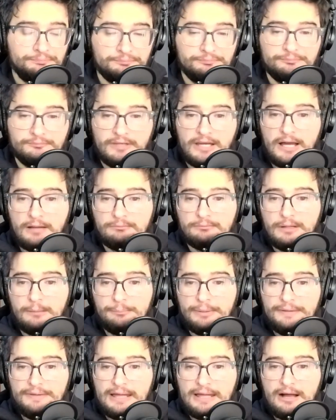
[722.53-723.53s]
Yeah, I'm
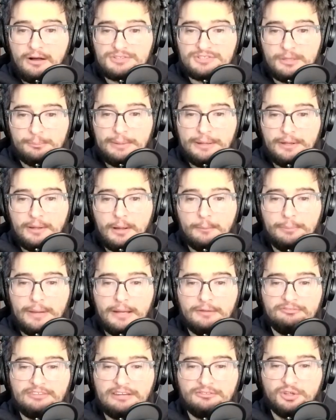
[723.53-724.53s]
betting the house. I'm betting. I'm
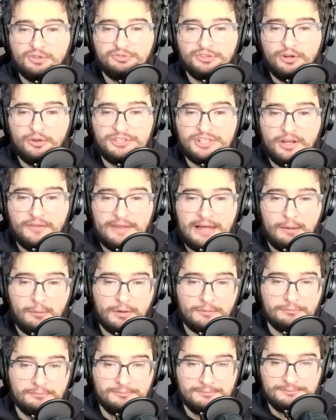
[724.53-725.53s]
betting Red Roof Realty on that one.
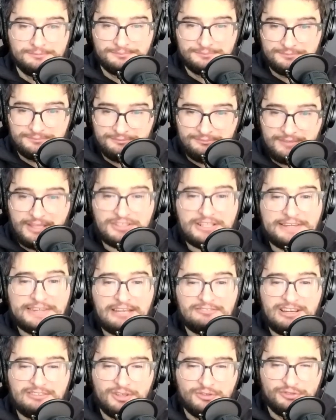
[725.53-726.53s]
It's like that
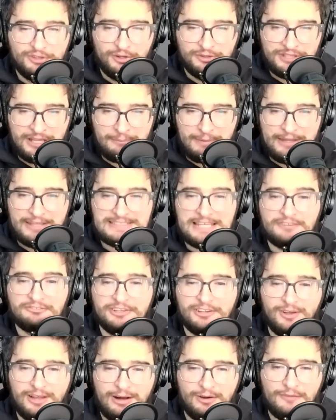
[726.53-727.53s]
Red Roof Realty. Is that
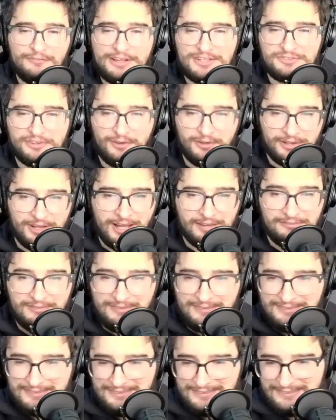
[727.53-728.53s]
real? I don't know if that's real or not. Well, you
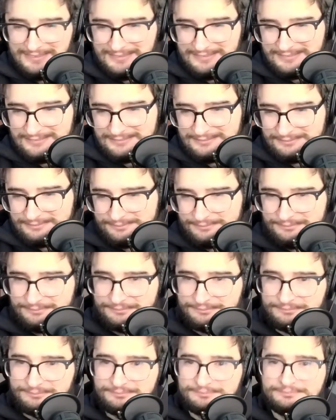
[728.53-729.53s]
said I noticed you
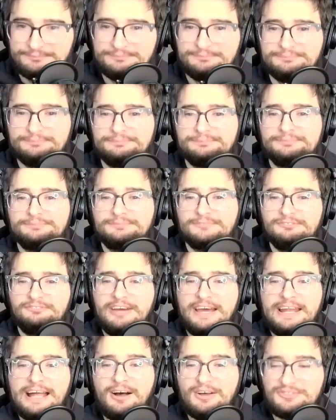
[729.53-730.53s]
said Red House Realty. Red
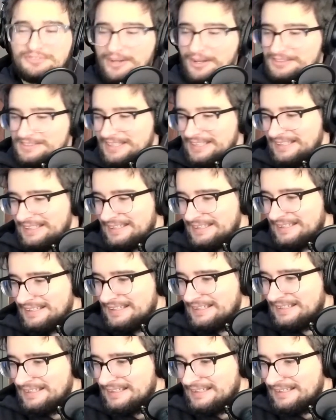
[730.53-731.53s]
House then, Realty. Then you
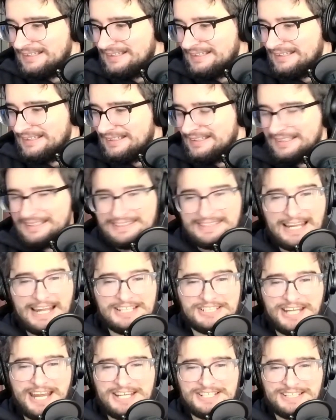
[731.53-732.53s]
changed to Red Roof. But either,
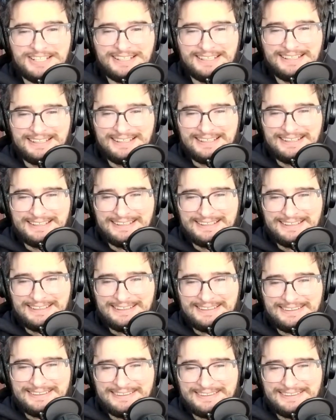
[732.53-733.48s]
either way, pretty good titles.